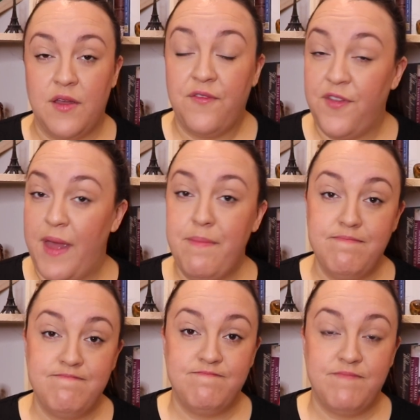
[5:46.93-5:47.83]
For
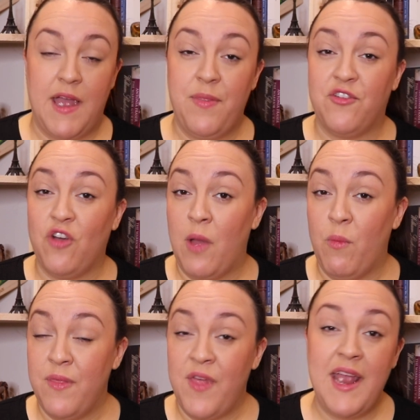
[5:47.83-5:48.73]
them, in the time
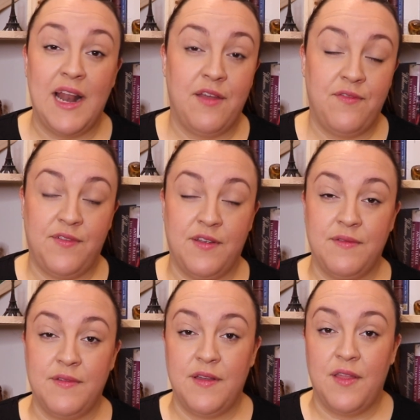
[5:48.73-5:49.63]
when they lived,
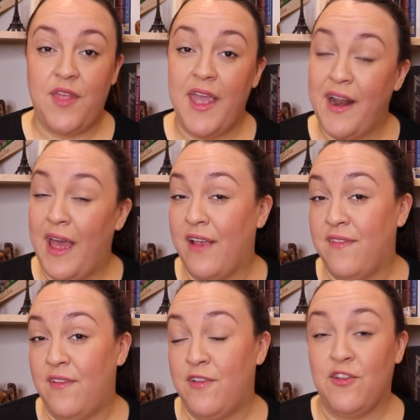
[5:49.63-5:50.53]
they had
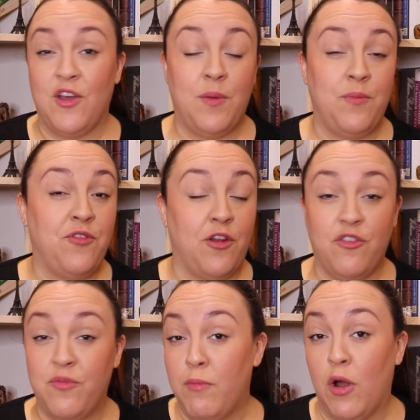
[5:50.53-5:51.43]
access to terms such
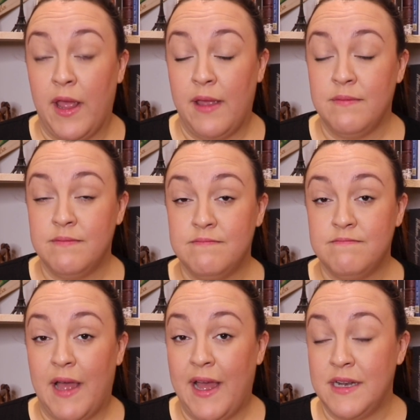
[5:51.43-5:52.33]
as Molly
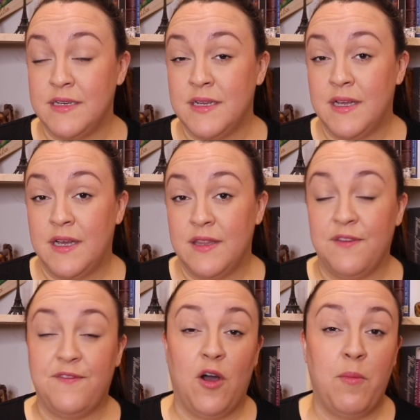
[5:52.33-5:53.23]
and
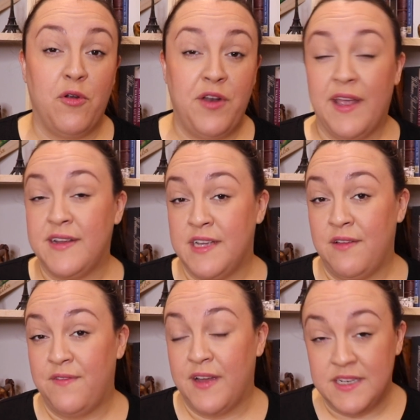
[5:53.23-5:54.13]
the far more
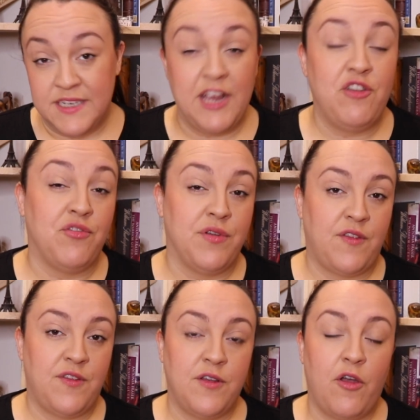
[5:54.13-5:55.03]
negative and
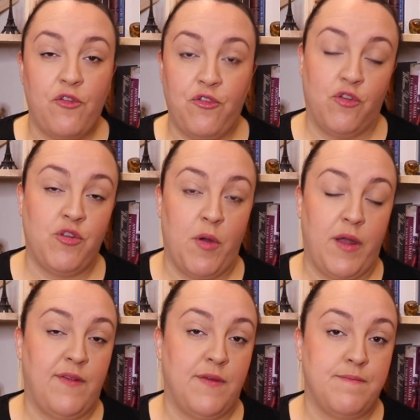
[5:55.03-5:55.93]
dangerous
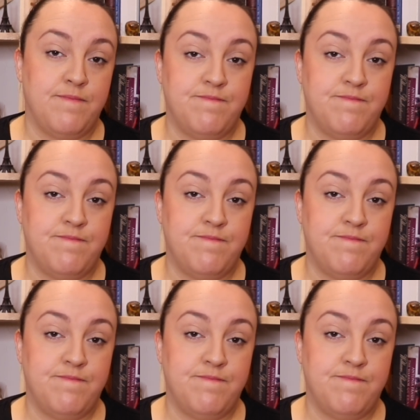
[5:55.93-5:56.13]
sodomite.